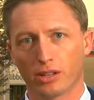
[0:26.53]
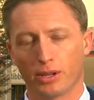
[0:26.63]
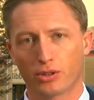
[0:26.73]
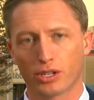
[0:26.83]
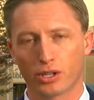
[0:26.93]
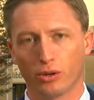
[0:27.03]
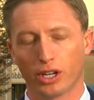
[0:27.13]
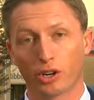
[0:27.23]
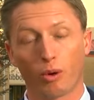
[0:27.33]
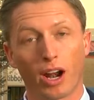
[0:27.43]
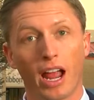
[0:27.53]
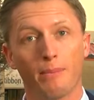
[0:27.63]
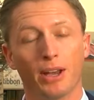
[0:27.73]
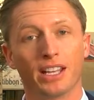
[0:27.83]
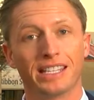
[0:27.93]
Elementary School here where
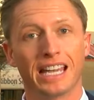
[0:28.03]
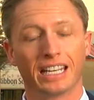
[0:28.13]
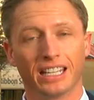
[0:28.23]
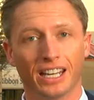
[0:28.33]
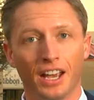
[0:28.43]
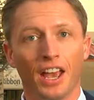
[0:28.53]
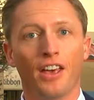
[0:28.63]
Emma attended,